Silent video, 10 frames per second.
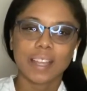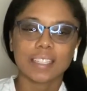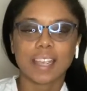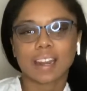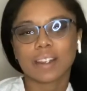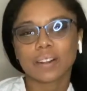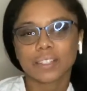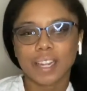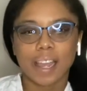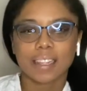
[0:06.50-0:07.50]

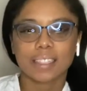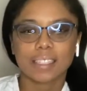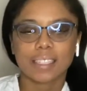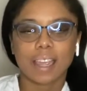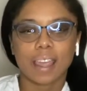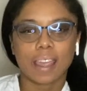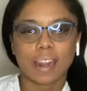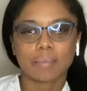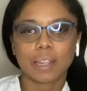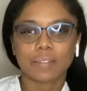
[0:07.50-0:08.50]
CandigirlChats,
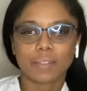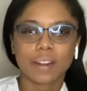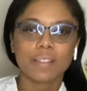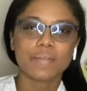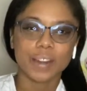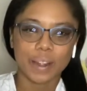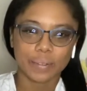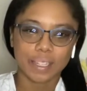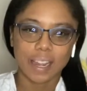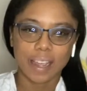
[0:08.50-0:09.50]
and I'm here for another video
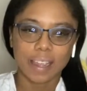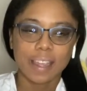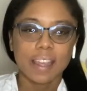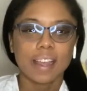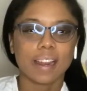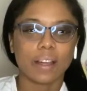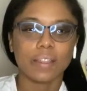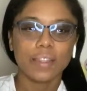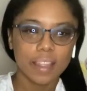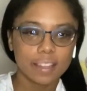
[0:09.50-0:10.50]
today. Now
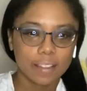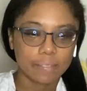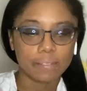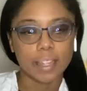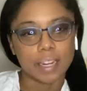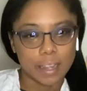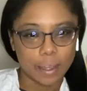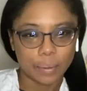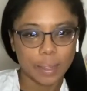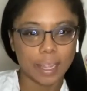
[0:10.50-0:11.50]
this
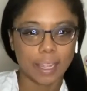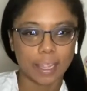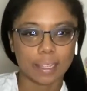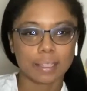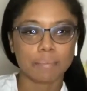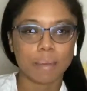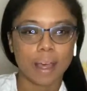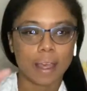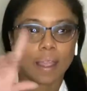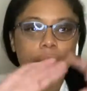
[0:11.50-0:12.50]
video is
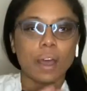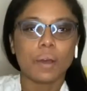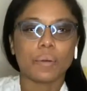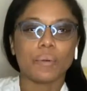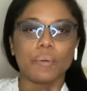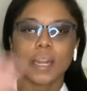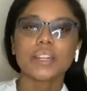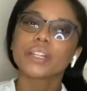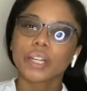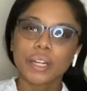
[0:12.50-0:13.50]
my
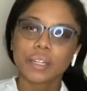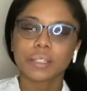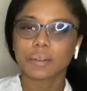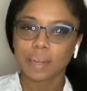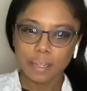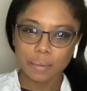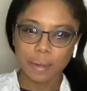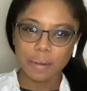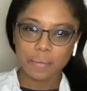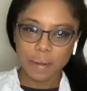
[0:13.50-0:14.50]
winter
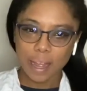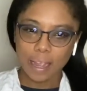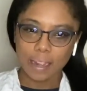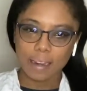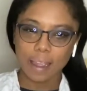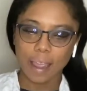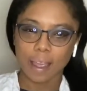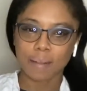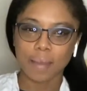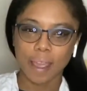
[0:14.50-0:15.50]
2021
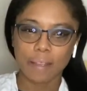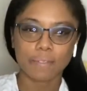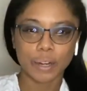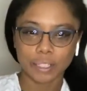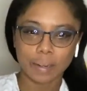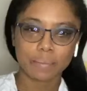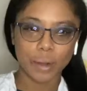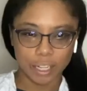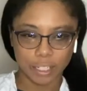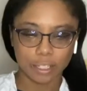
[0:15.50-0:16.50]
anime first
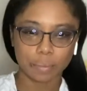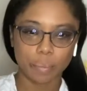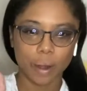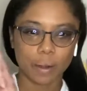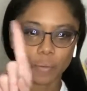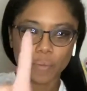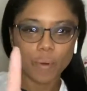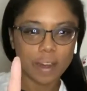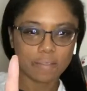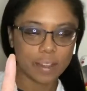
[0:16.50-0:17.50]
impressions part
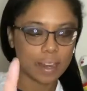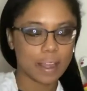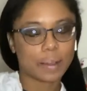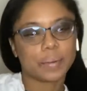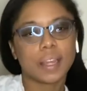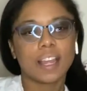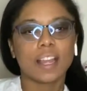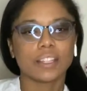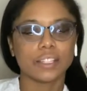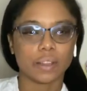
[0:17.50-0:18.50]
1 video.
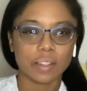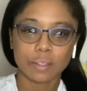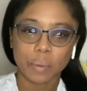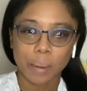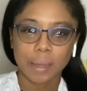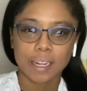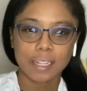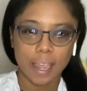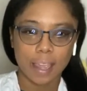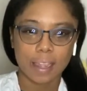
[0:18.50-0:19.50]
So this is where I'm going
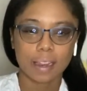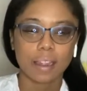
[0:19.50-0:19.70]
to take